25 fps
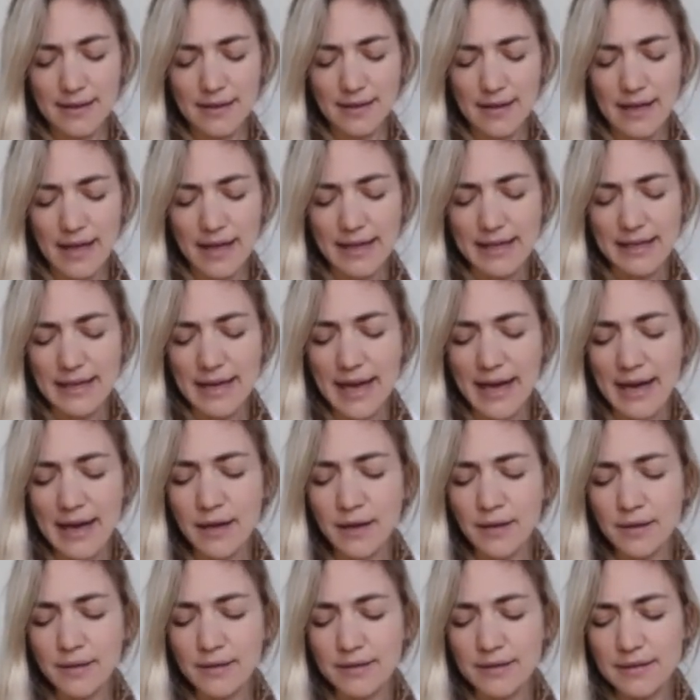And
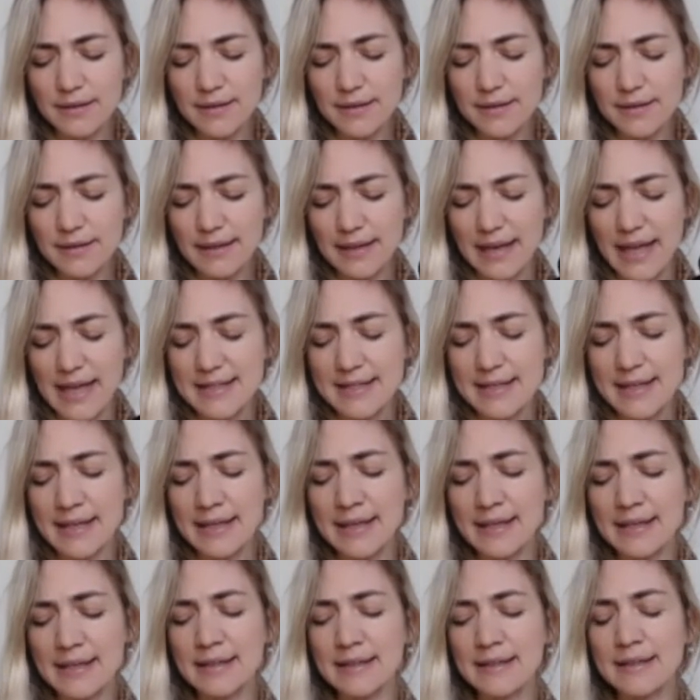now
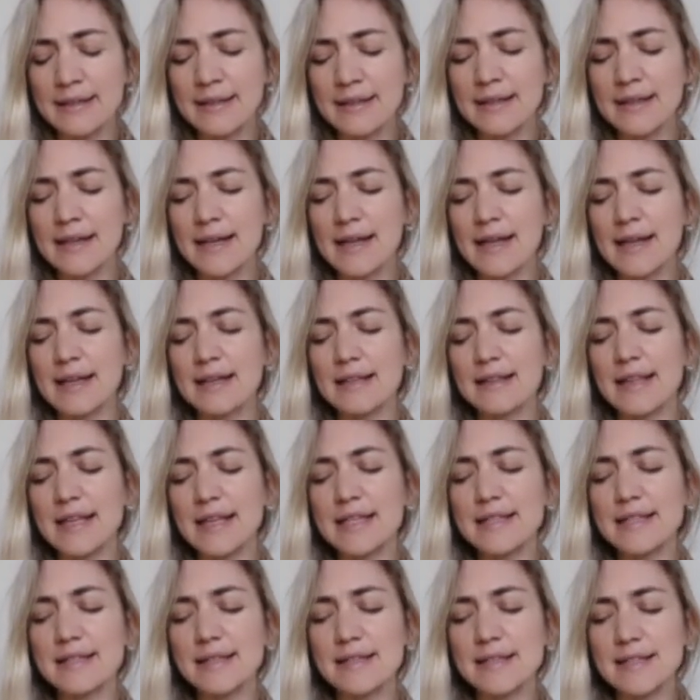letting
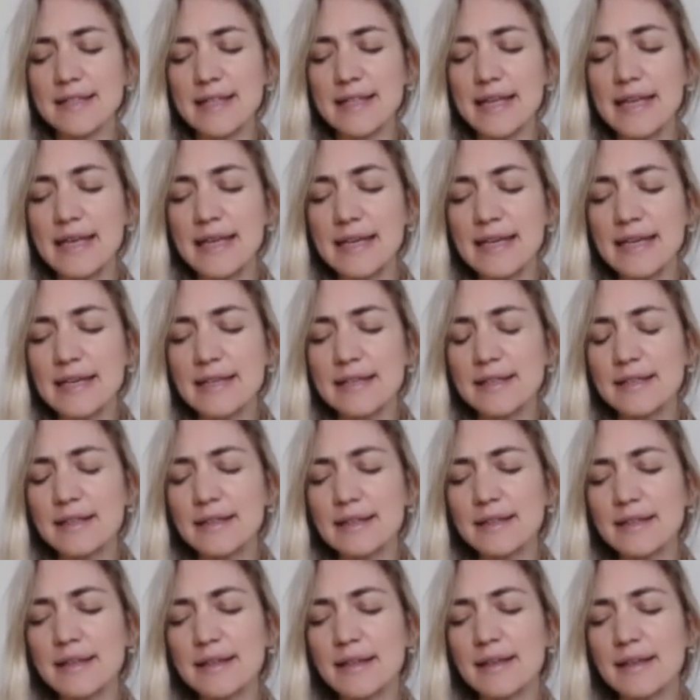this seed
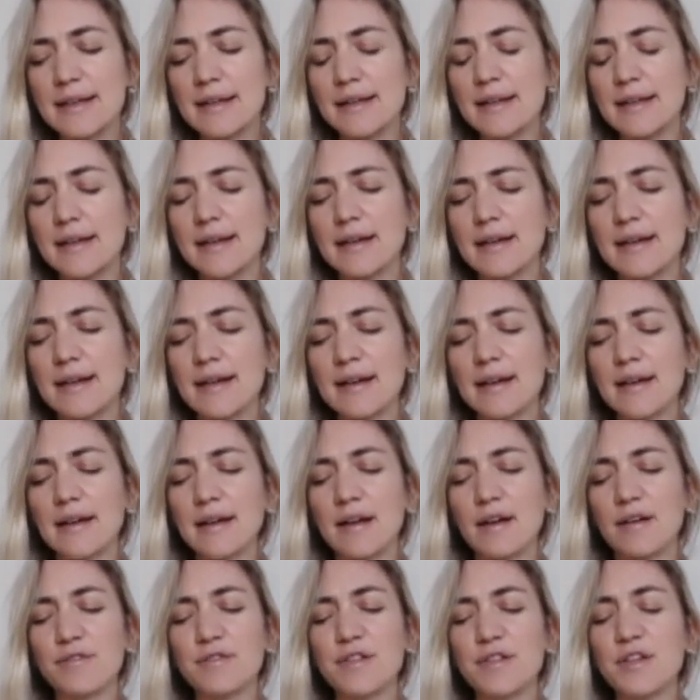
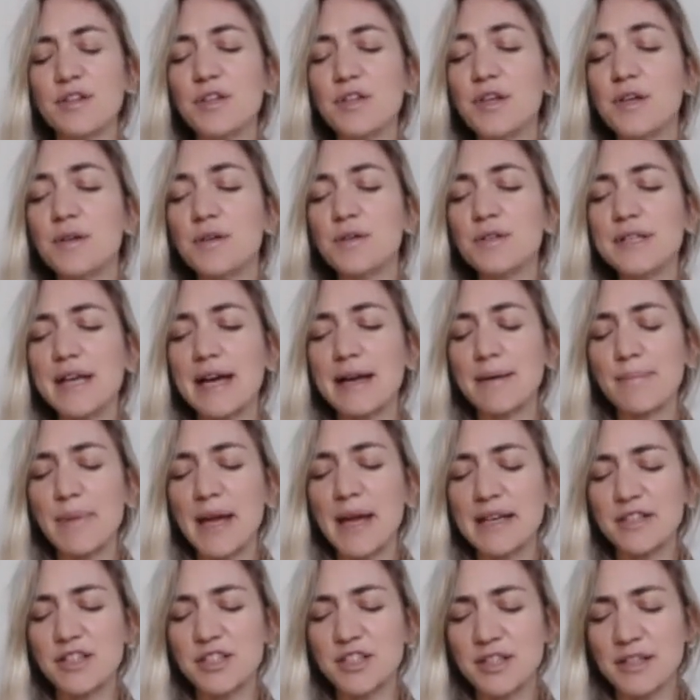of the new
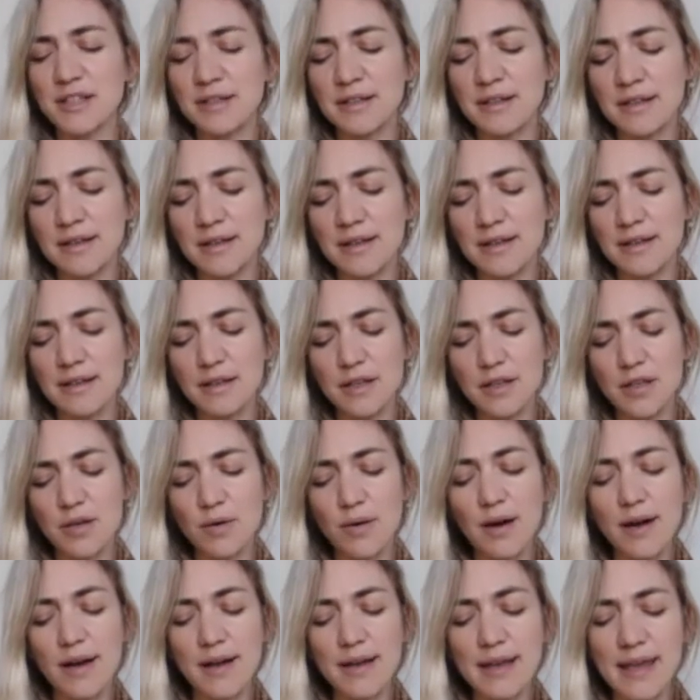dimension you
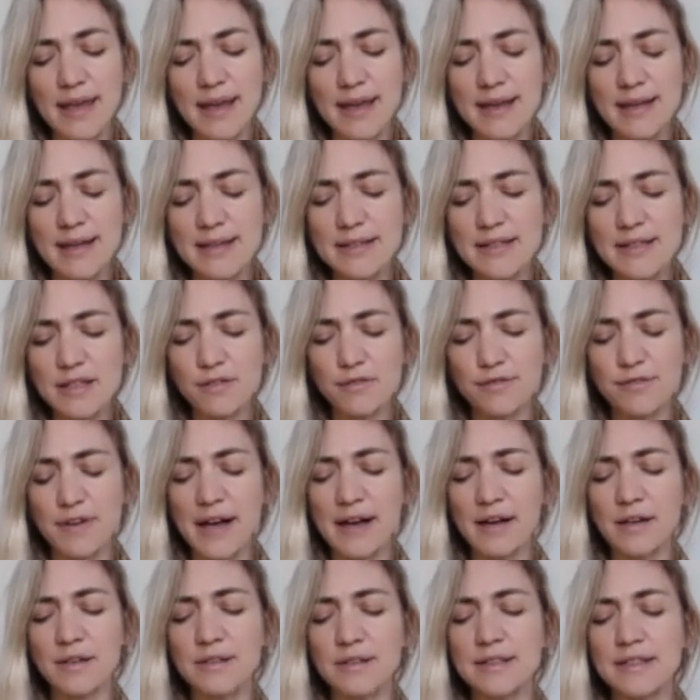are here to
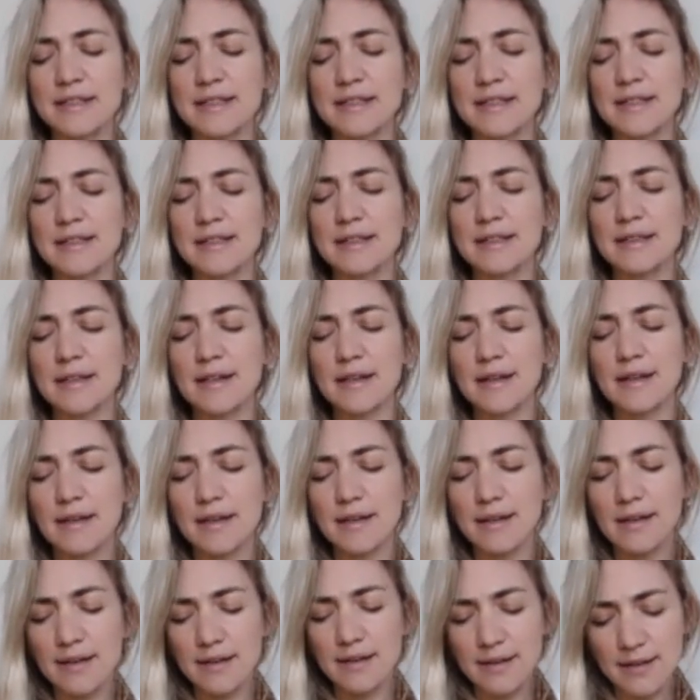found
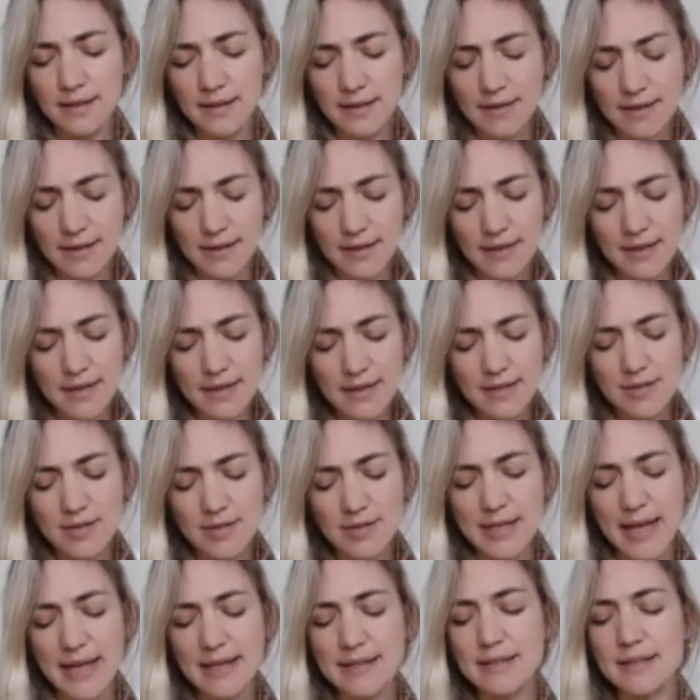
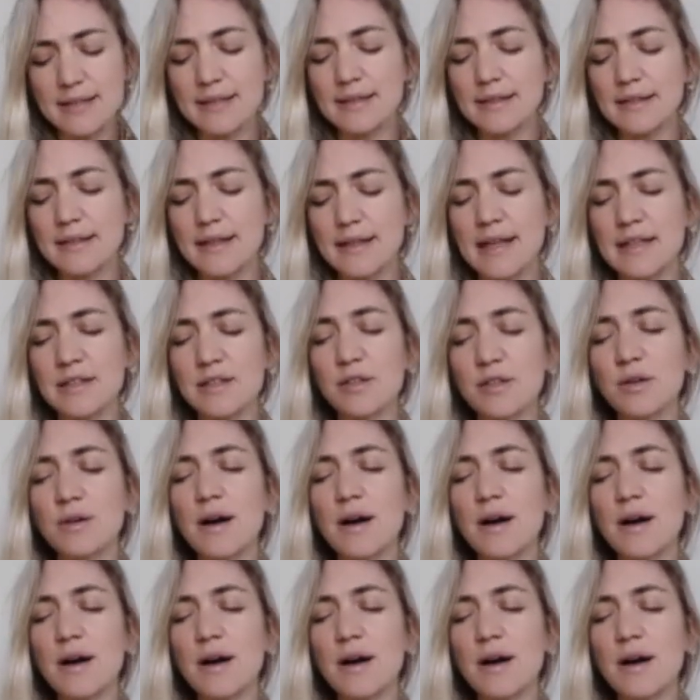settle in your